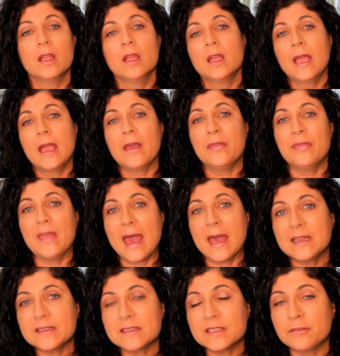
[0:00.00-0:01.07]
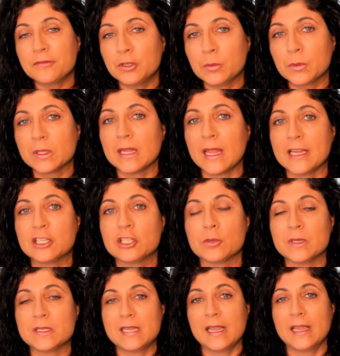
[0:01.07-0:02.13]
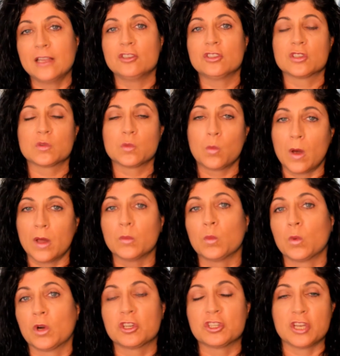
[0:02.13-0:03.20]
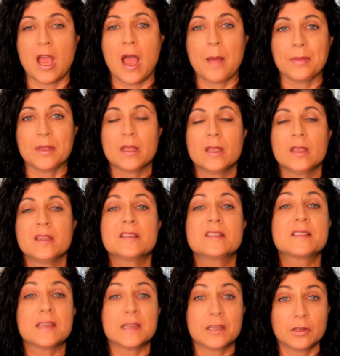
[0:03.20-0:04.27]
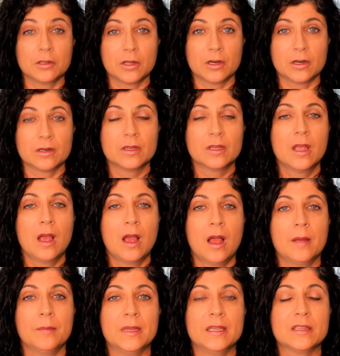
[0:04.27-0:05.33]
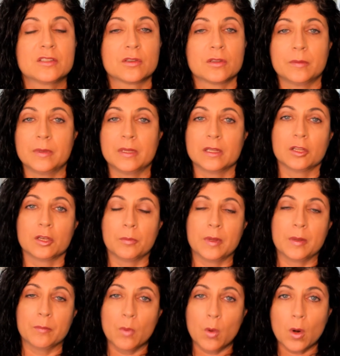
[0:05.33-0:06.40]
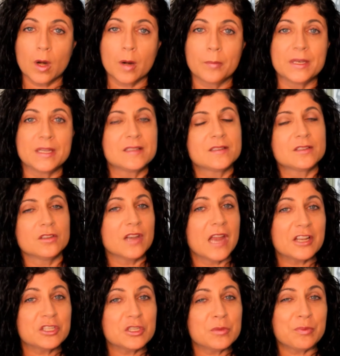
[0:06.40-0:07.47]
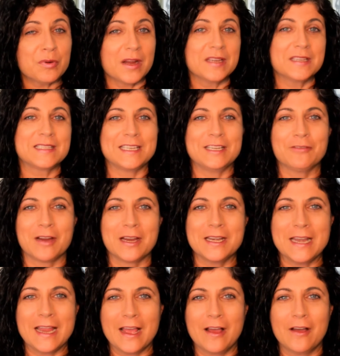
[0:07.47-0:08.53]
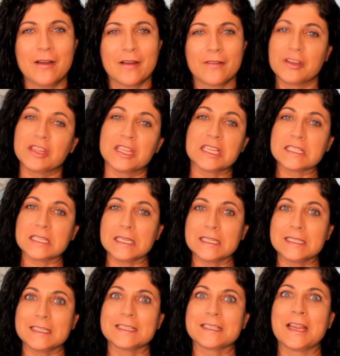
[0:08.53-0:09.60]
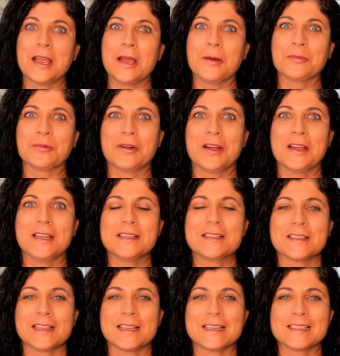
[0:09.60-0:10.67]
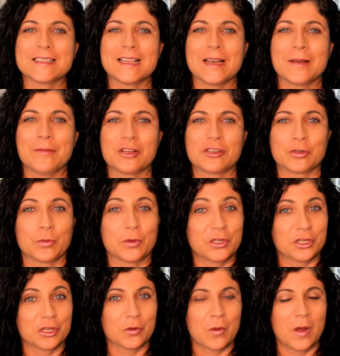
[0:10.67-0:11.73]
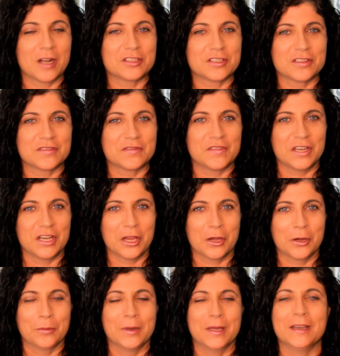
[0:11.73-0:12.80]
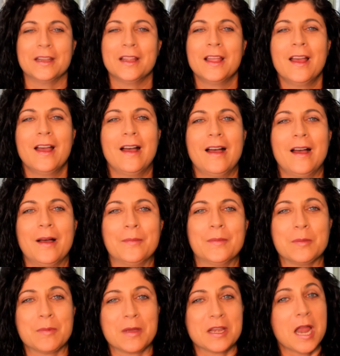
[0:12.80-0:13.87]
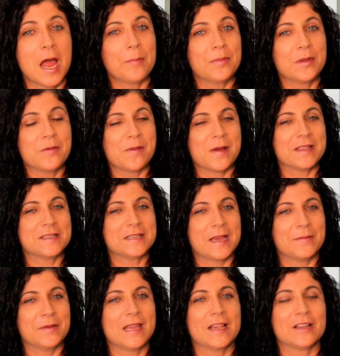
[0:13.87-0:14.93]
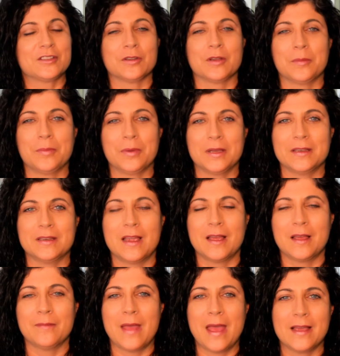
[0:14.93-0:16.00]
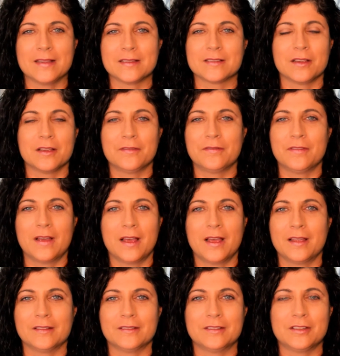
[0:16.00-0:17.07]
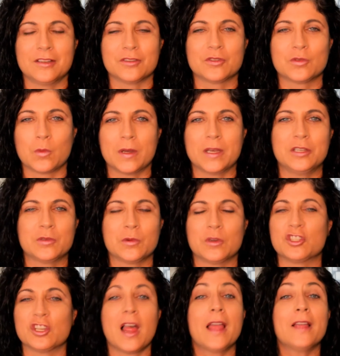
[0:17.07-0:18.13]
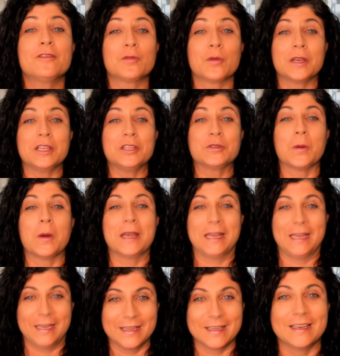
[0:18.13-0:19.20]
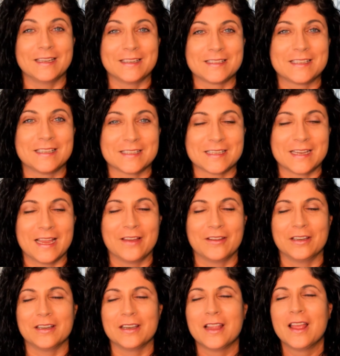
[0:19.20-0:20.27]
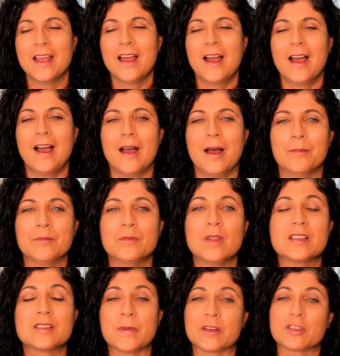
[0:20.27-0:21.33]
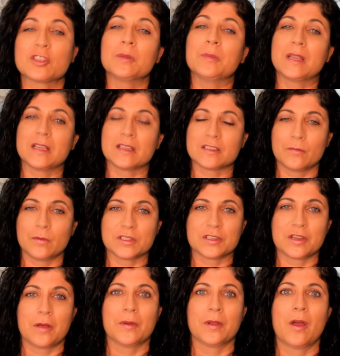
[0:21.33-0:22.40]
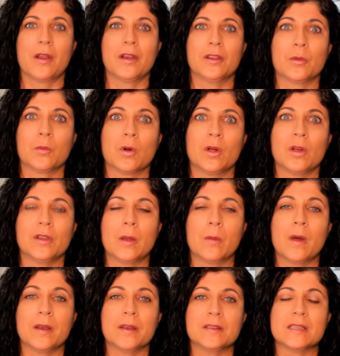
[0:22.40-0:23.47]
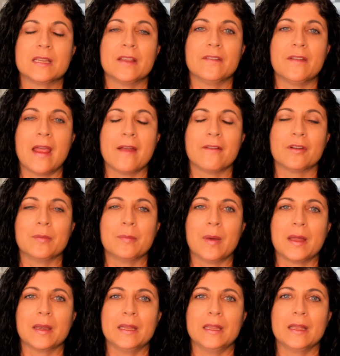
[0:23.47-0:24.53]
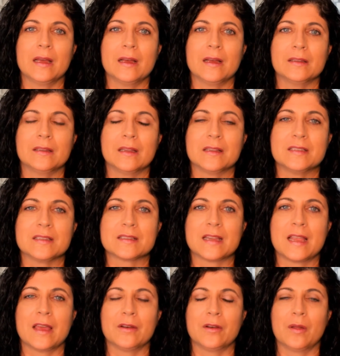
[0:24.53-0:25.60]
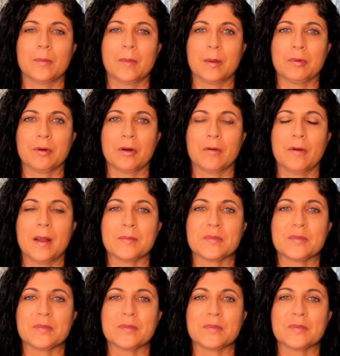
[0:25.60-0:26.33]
And that is if you would like to attend just one workshop, singular. It's going to be a little bit more, but it's still not too pricey right now. Everything's at a discount price. Like I said, I'm not sure when you're going to watch this video, but it might not be by the time you get to it. But as of 2020, July of 2020, it is discounted, especially because of what's going on in the world. I wanted to give everybody a discount on my program.